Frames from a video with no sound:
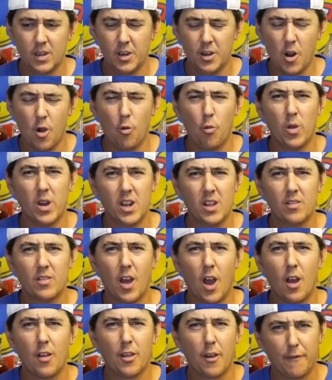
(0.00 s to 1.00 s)
You know, when
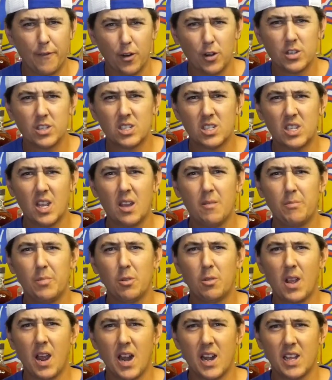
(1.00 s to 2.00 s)
the first sip,
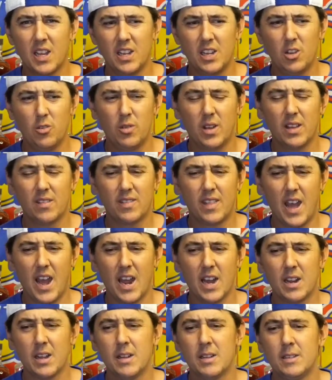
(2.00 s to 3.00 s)
you get
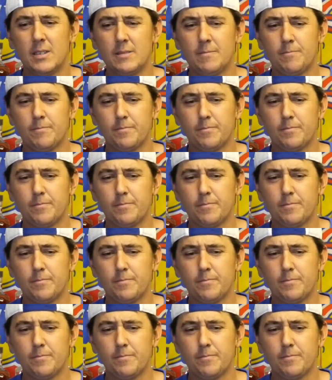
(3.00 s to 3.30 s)
that